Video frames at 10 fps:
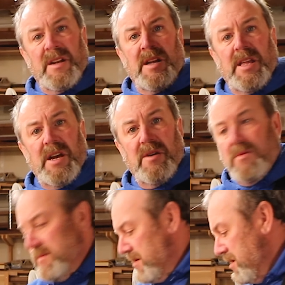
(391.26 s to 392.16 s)

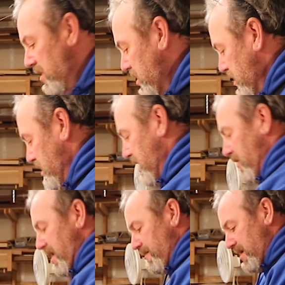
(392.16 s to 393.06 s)
Hello.
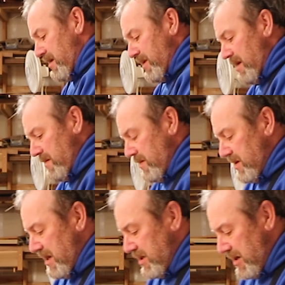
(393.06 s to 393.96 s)
Anyway, here we go.
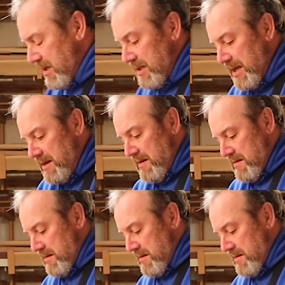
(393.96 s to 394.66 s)
So I'll start with this end.